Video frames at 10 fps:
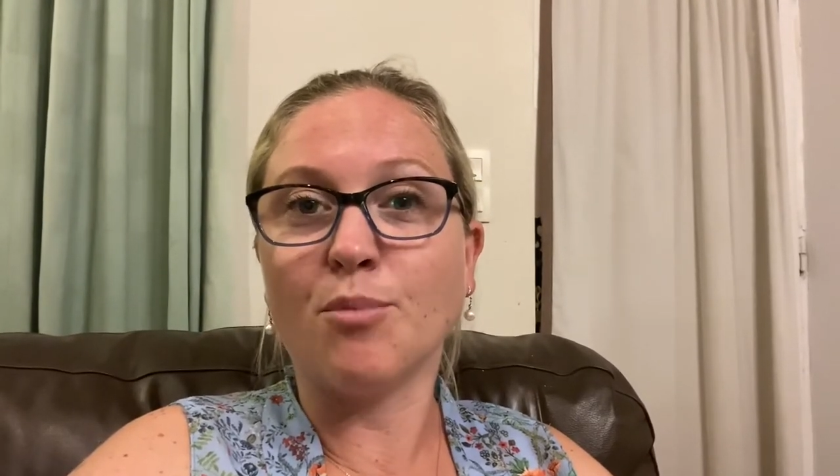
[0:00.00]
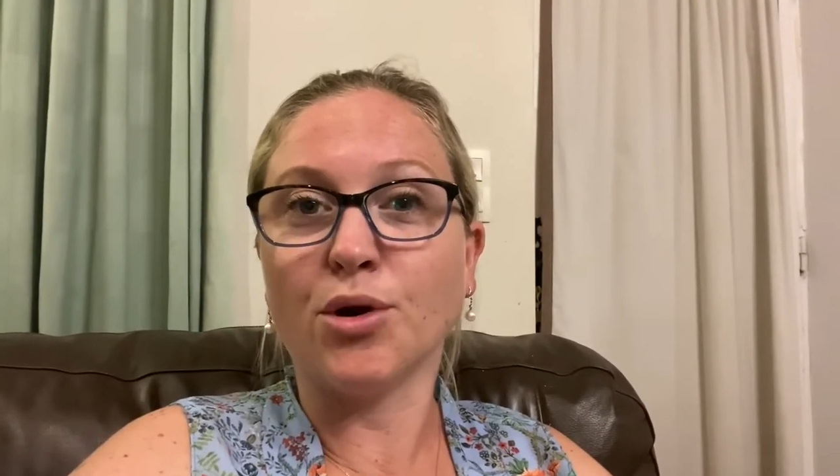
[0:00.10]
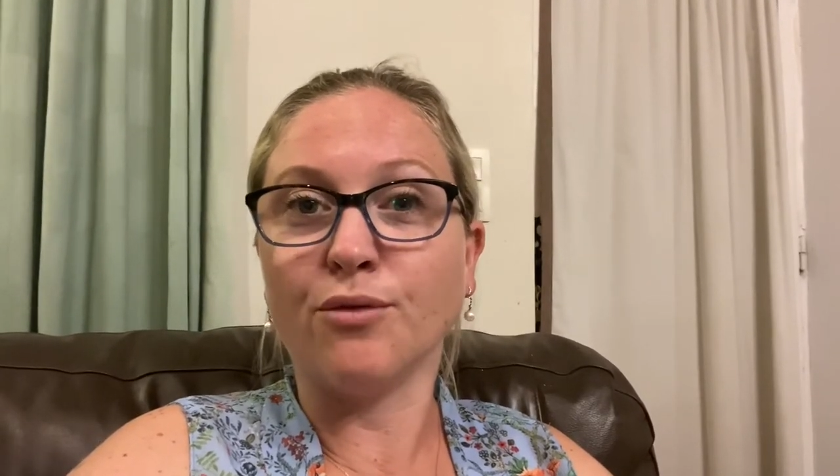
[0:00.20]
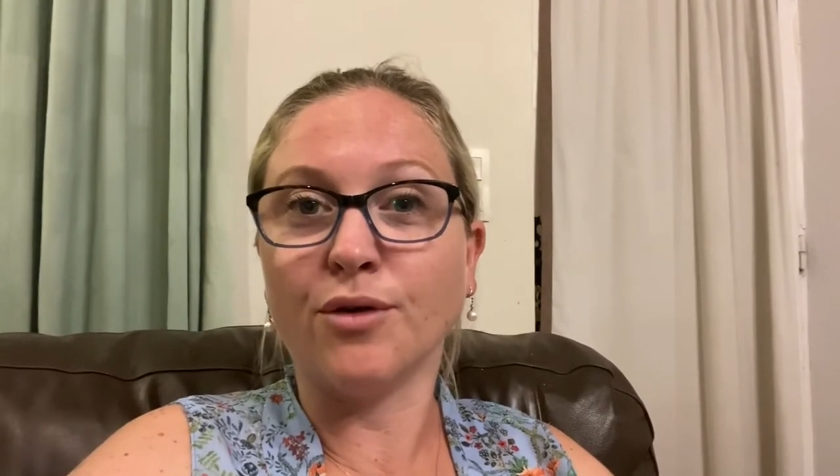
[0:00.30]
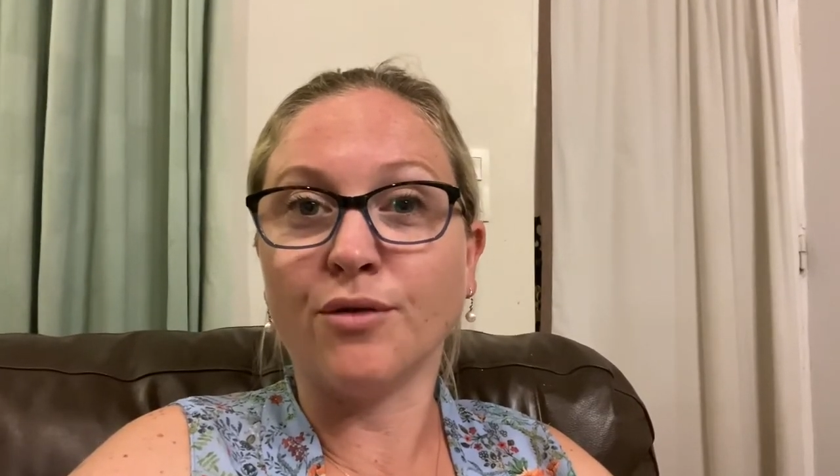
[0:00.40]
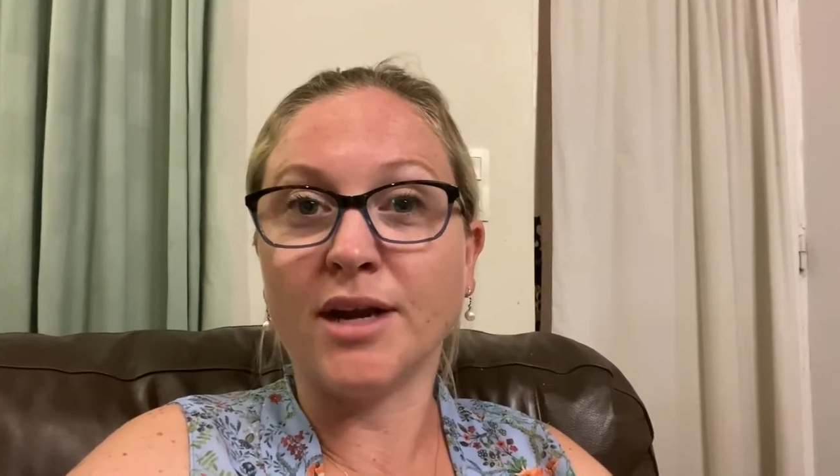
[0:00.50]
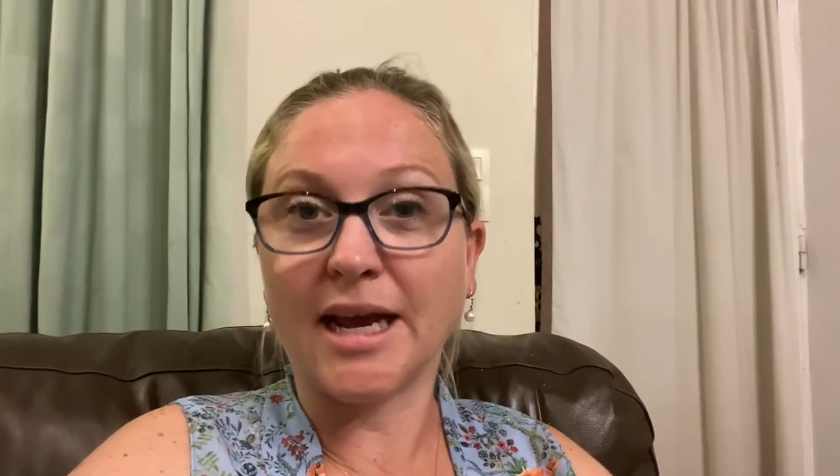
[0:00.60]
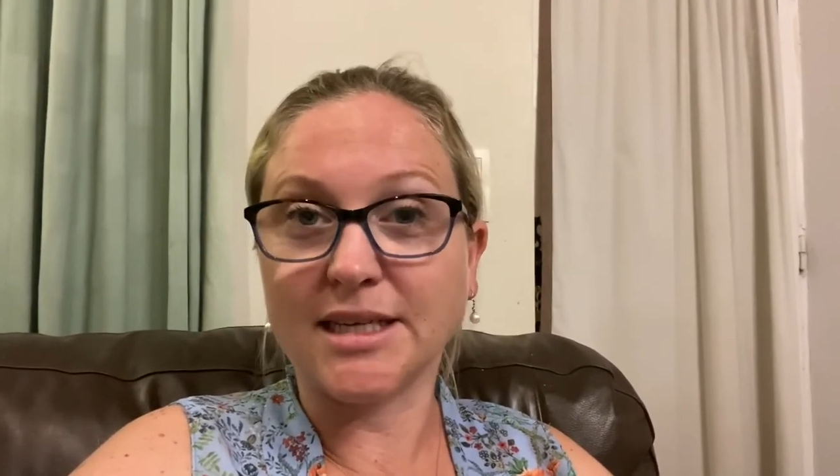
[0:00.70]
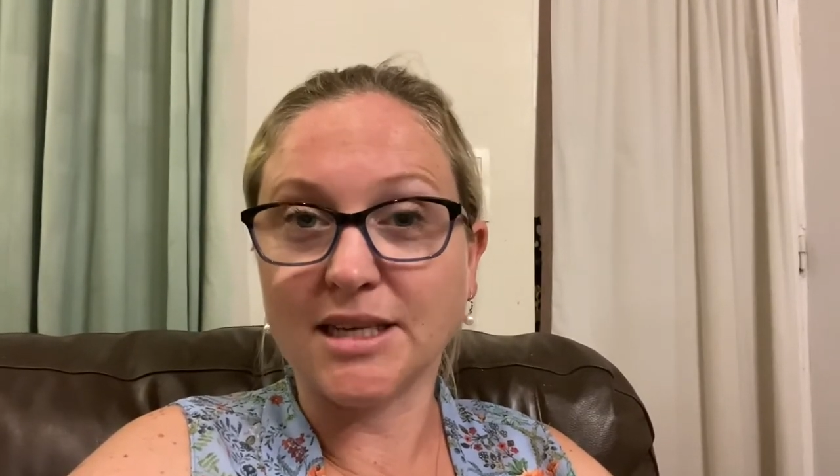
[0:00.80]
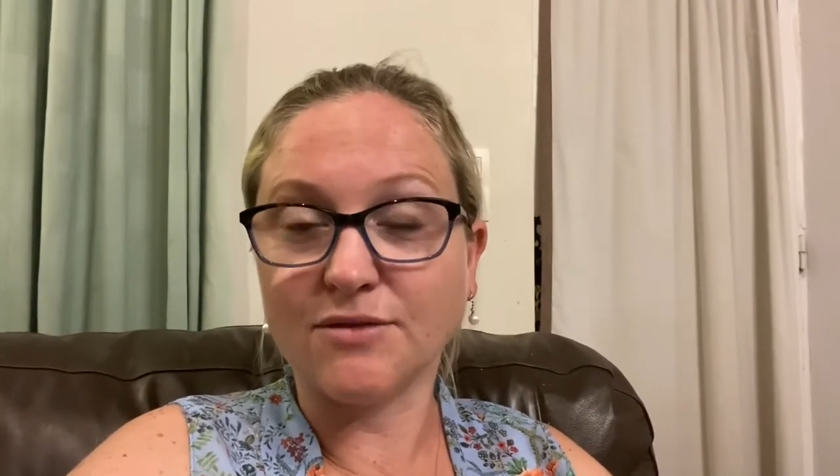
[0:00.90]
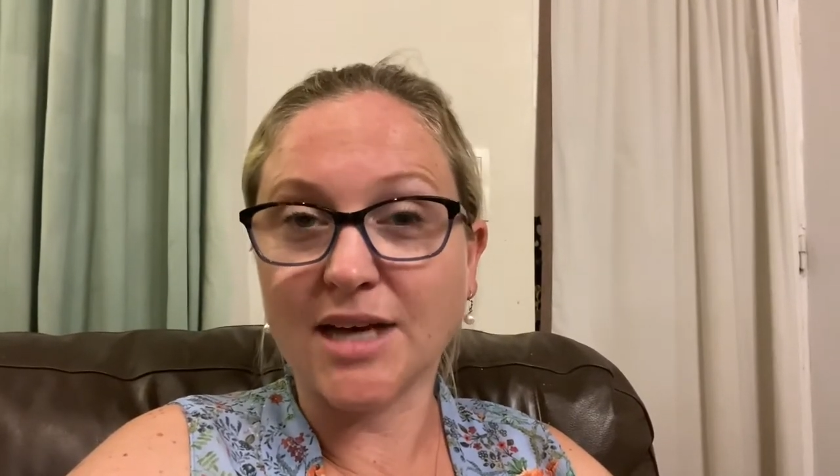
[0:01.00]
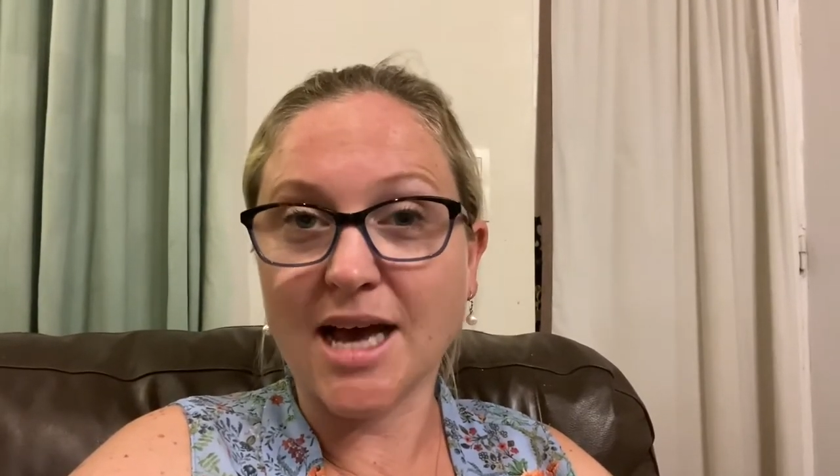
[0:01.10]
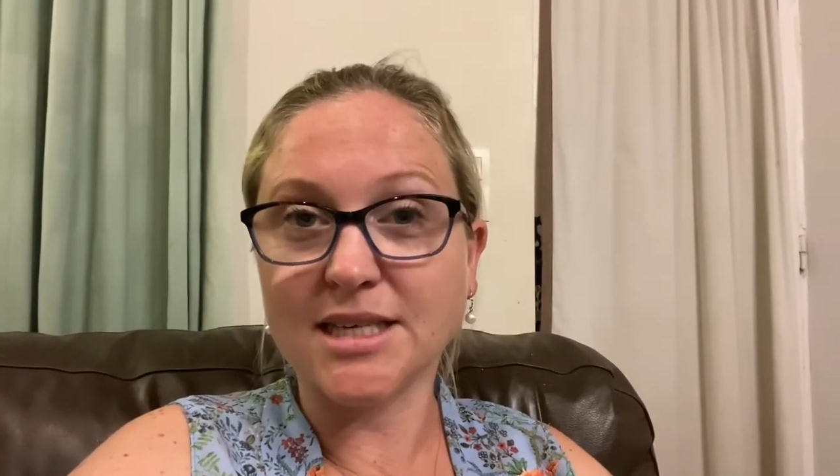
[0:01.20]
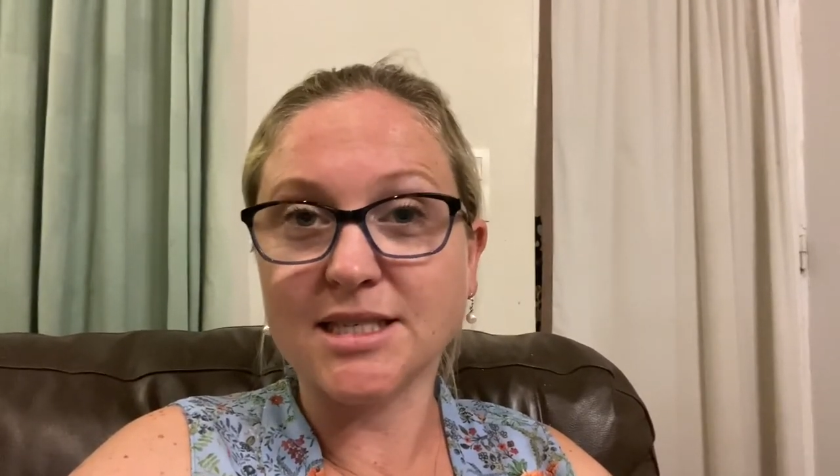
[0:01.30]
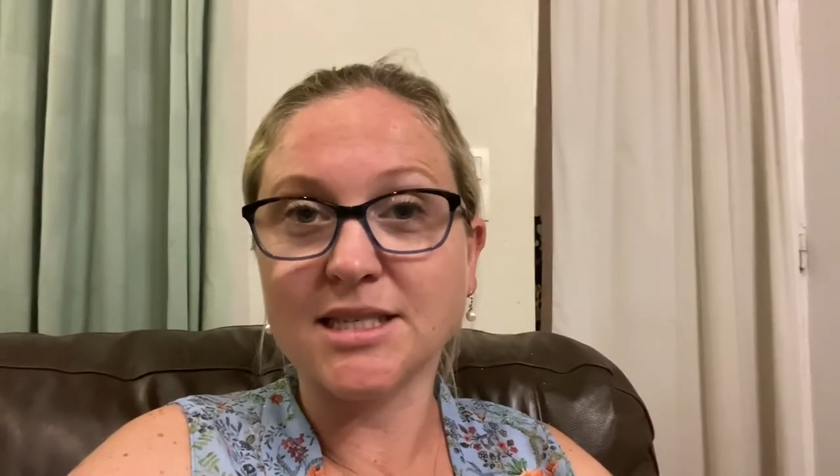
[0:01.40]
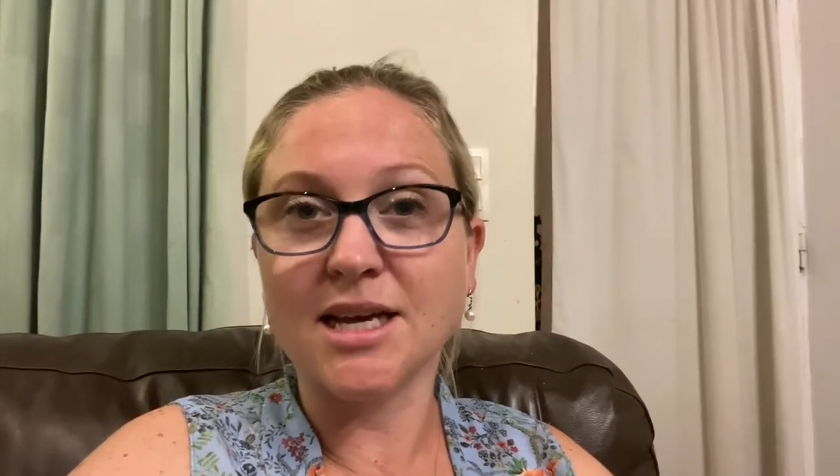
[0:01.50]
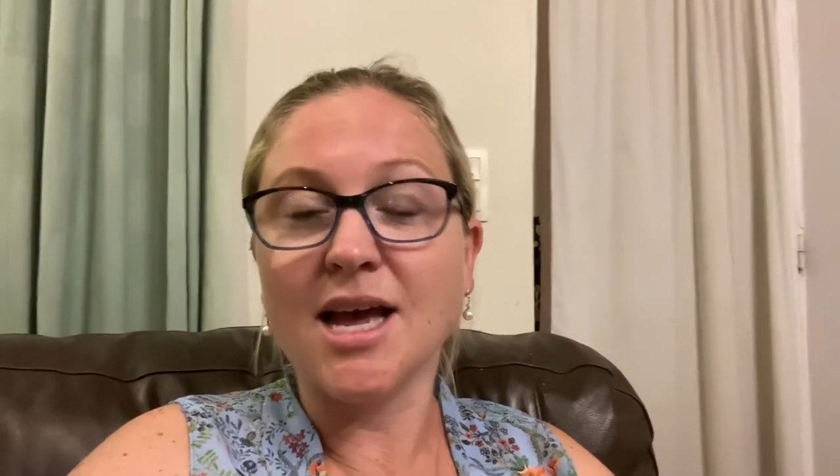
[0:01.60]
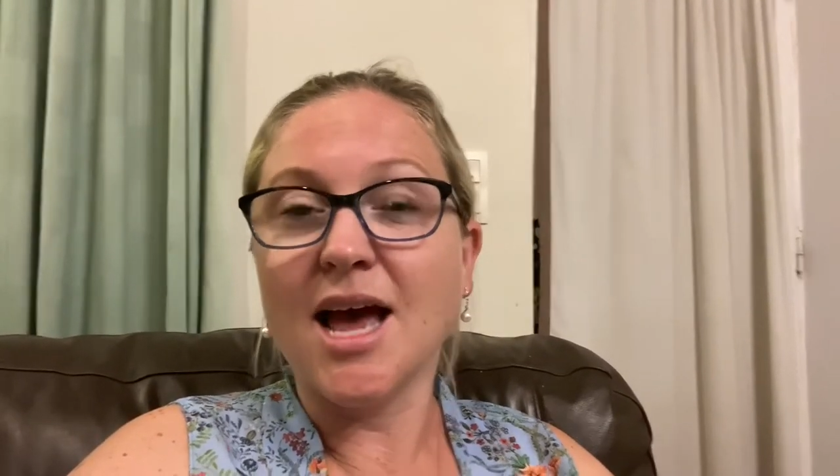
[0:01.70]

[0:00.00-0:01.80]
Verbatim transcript: proof of a negative test